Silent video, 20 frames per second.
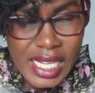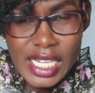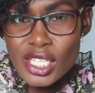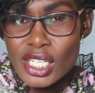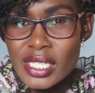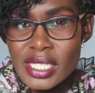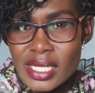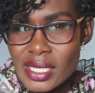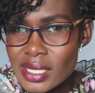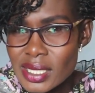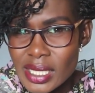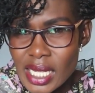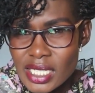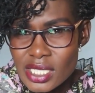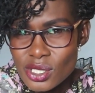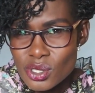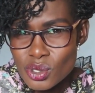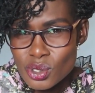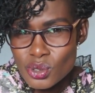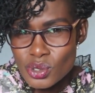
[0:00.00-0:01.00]
And that
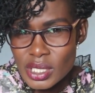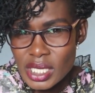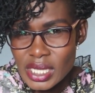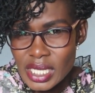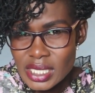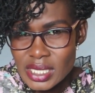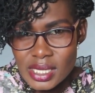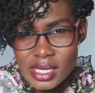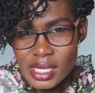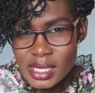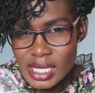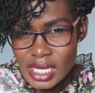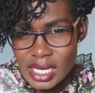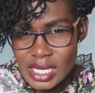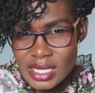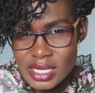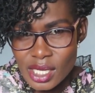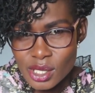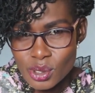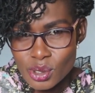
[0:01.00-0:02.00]
is not to say that the
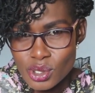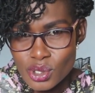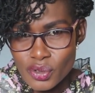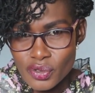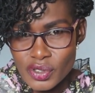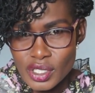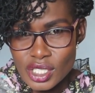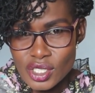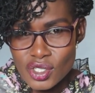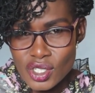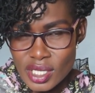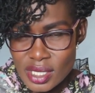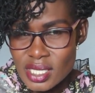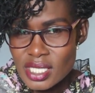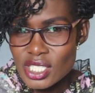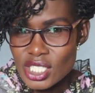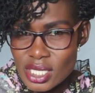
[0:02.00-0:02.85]
rest are not of interest.